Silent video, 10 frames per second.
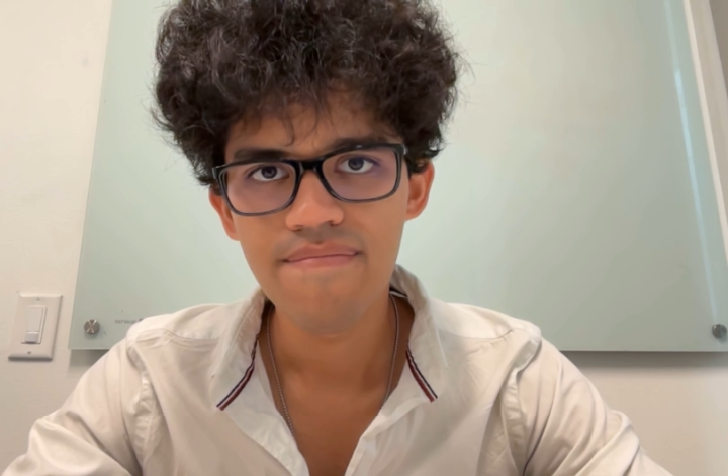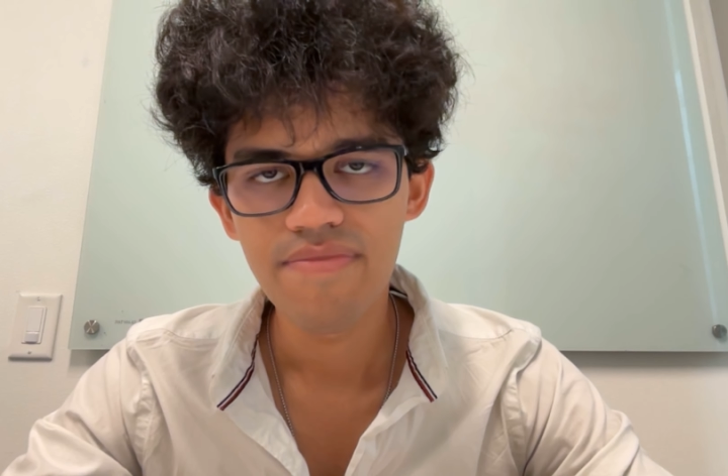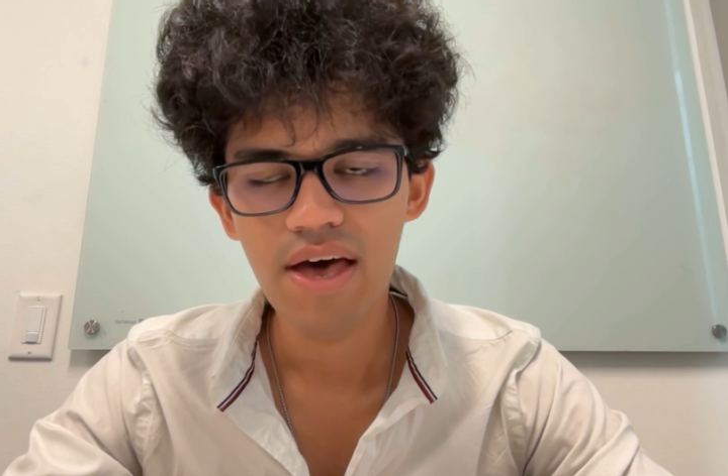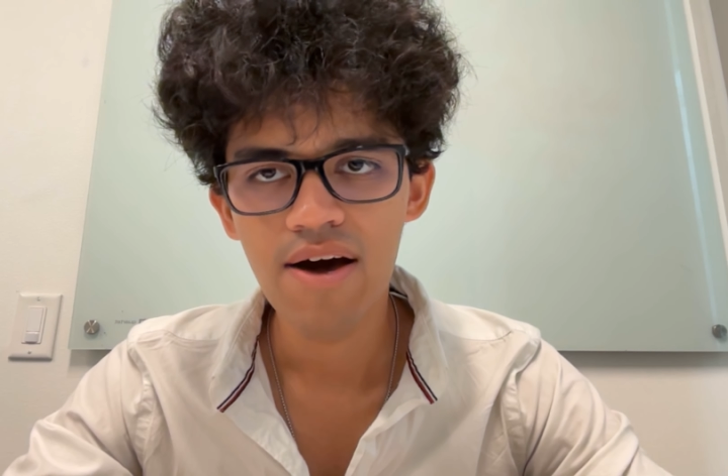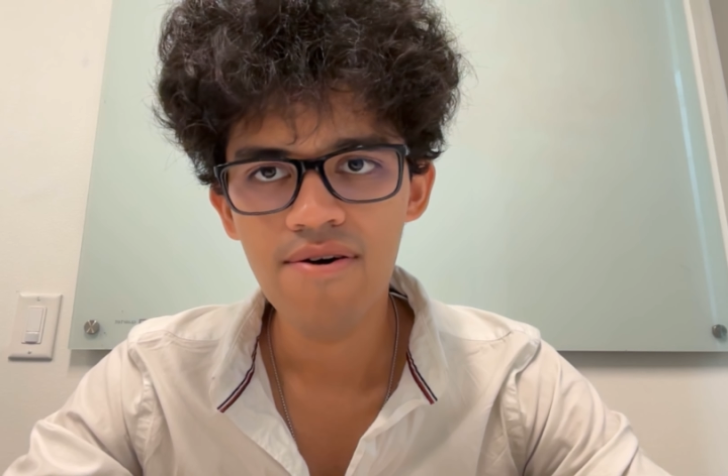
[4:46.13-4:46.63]

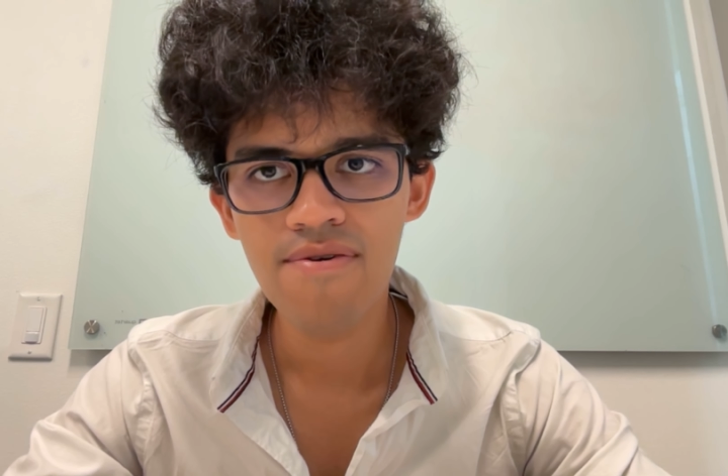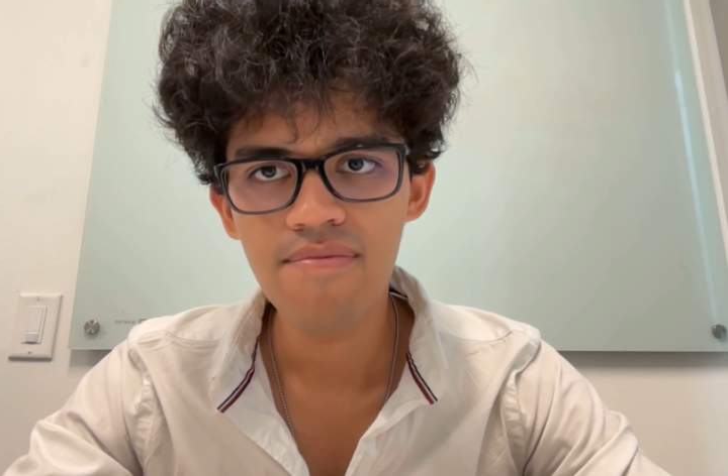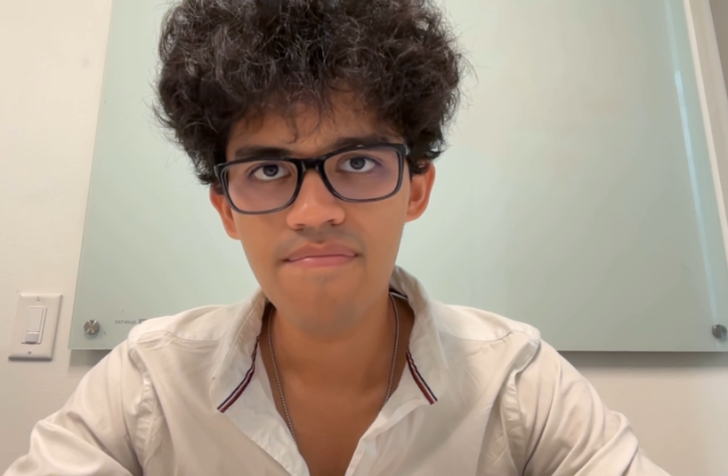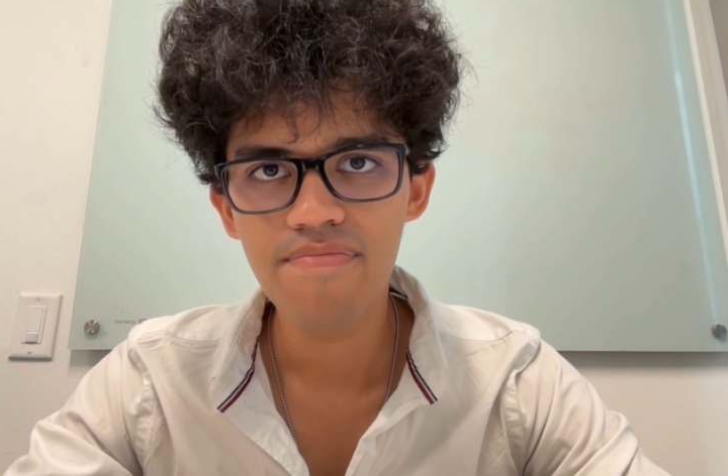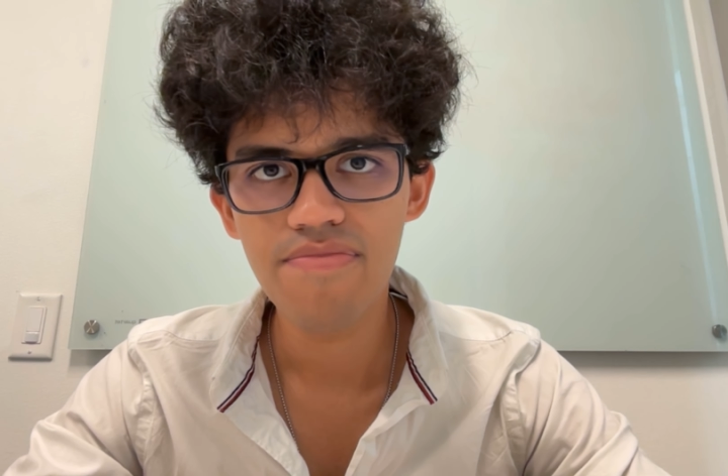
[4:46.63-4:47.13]

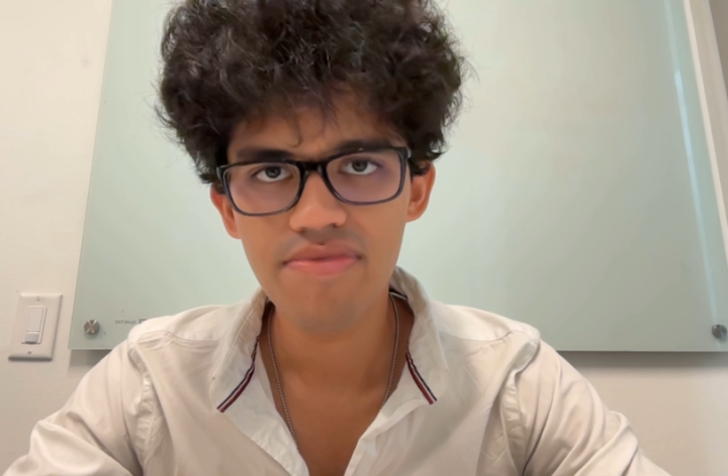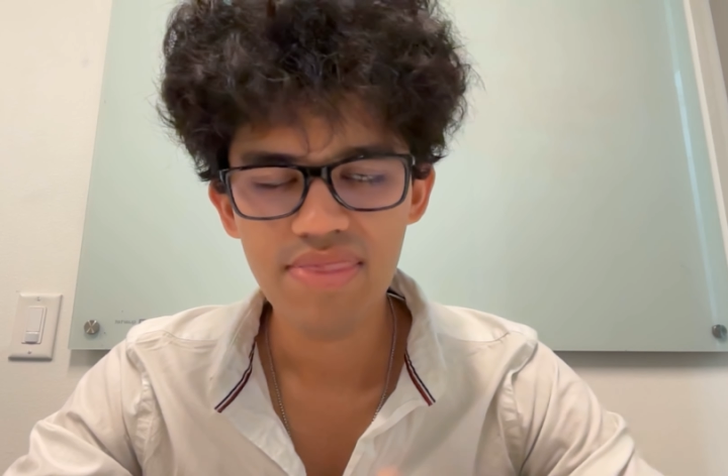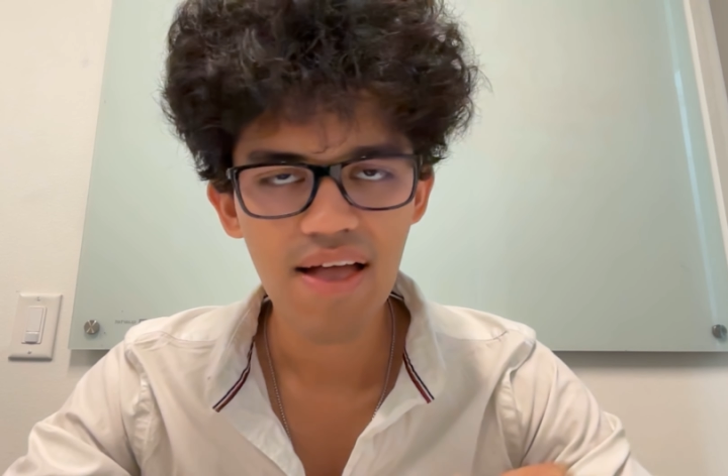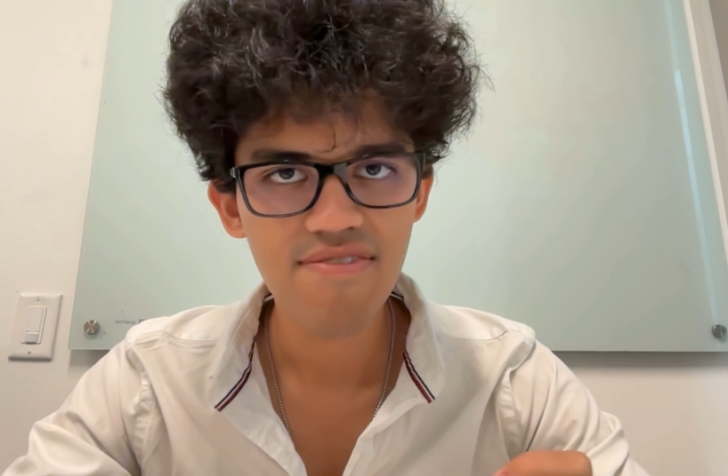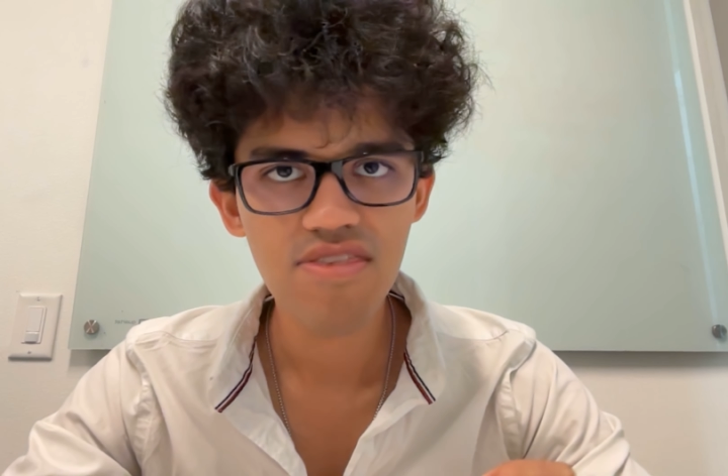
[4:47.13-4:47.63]
Now,
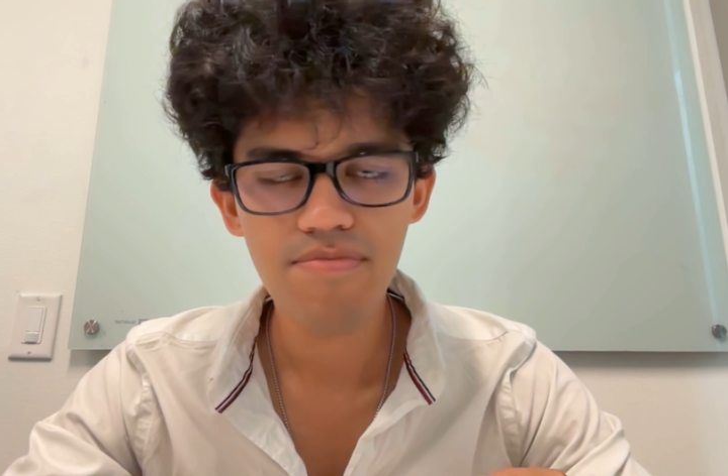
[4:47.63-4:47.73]
that's the